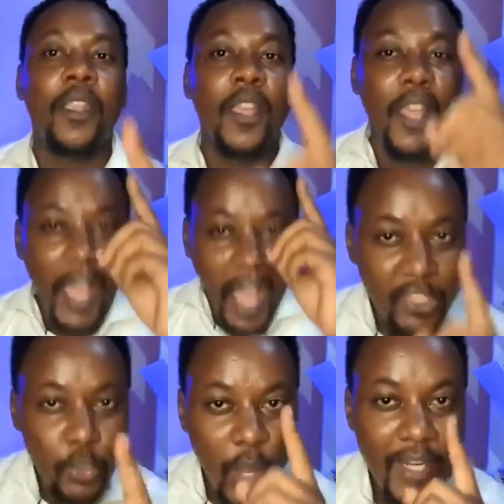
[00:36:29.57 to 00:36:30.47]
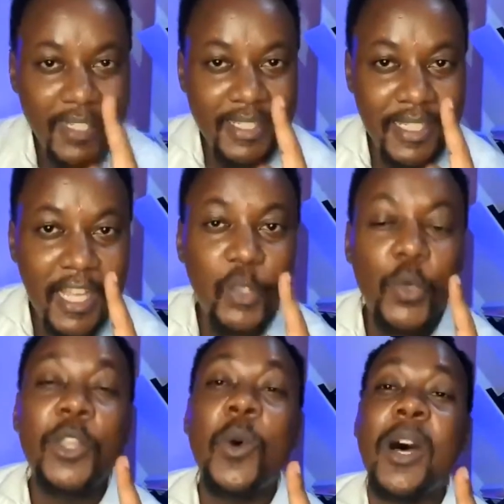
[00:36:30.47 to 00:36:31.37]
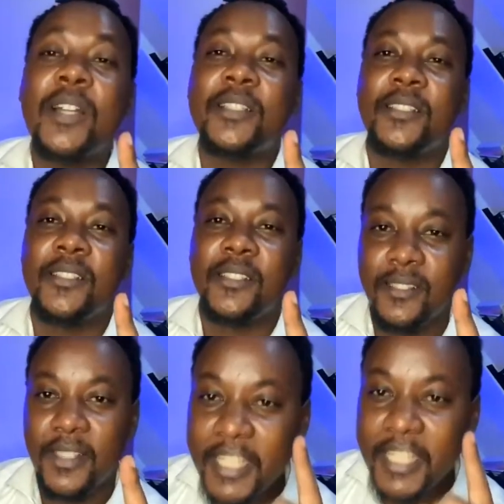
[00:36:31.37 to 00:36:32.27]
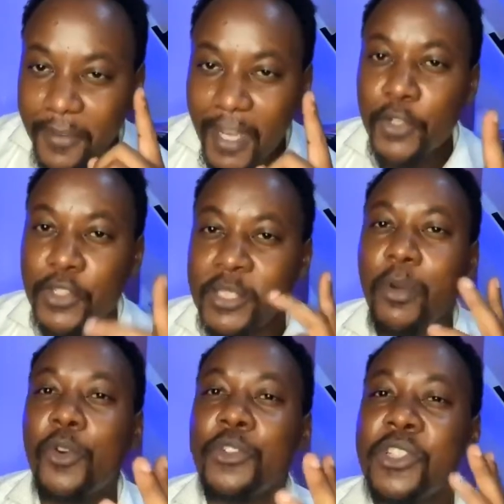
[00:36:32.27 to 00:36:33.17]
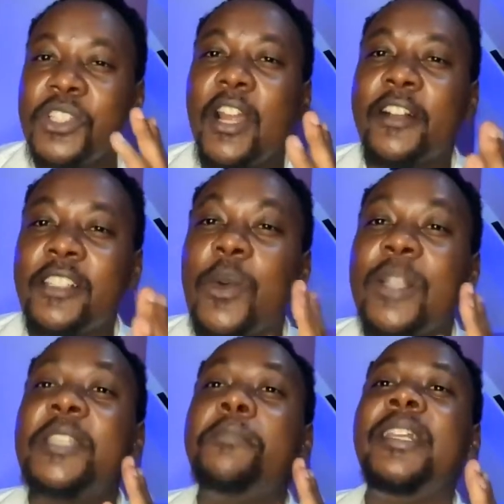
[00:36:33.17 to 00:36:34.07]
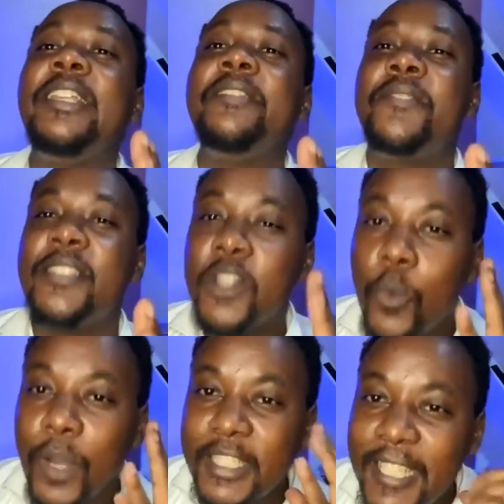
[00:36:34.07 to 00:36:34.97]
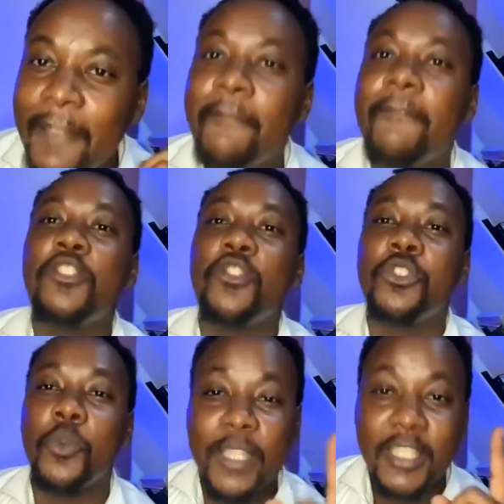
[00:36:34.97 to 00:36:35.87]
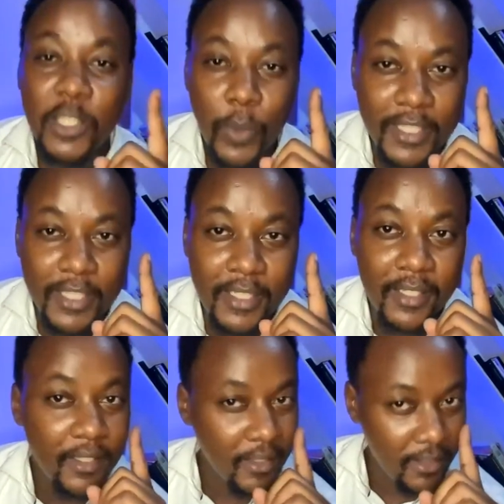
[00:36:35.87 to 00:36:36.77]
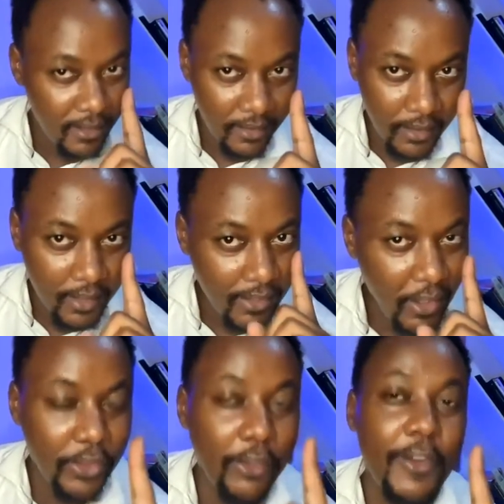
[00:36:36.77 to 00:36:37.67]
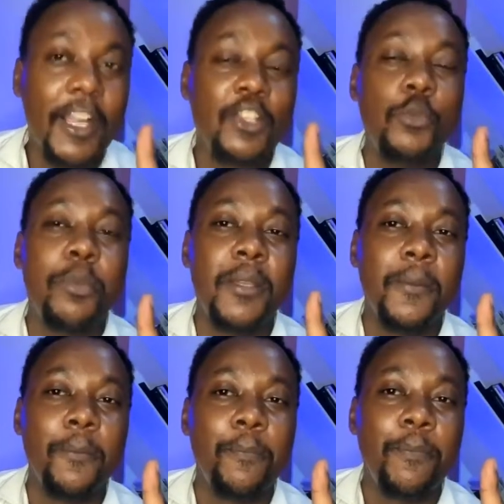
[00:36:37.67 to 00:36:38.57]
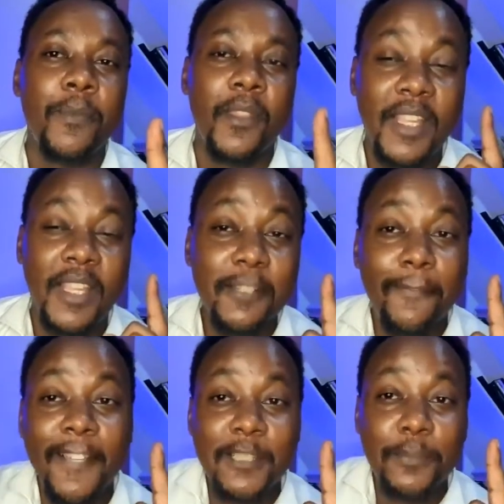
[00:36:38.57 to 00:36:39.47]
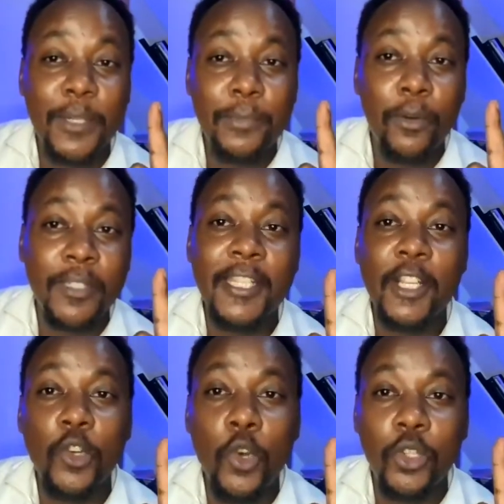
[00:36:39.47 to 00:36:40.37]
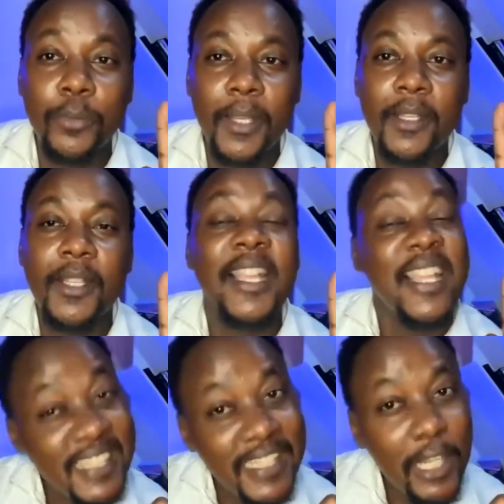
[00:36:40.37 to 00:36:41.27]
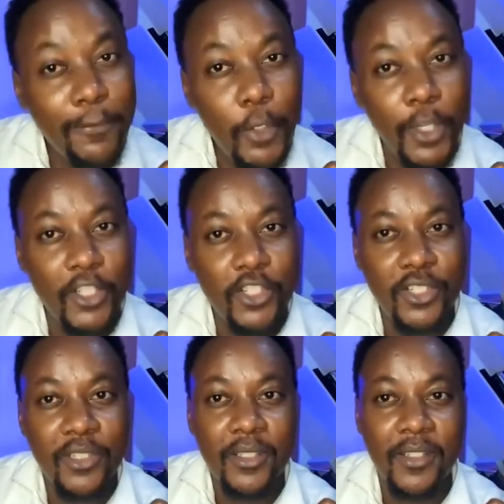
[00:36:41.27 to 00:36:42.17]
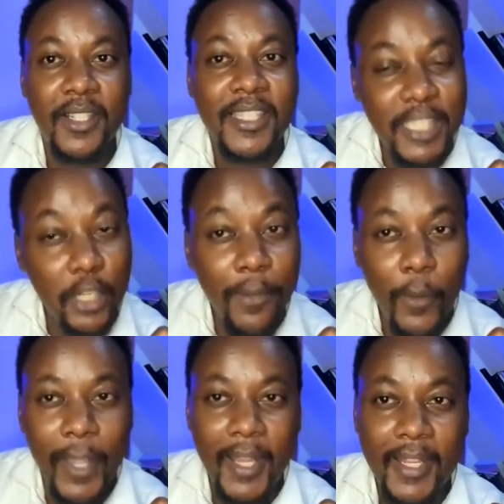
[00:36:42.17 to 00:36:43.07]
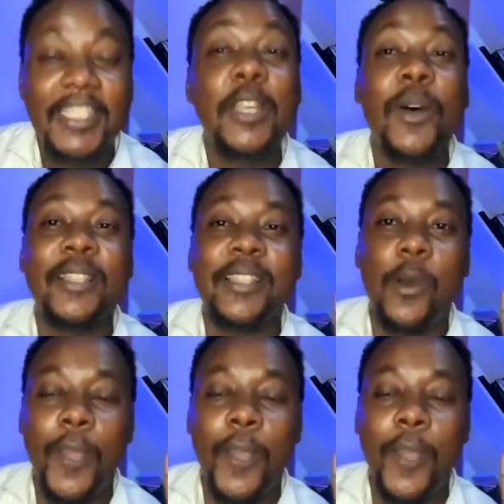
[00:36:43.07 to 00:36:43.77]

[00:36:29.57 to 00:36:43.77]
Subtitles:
had to understand who he was, his values, his morals, his character, what he believed, what he envisioned, what he wanted South Africa to be. That's the first principle of Daniel Goleman: self-knowledge, self-awareness. He was aware.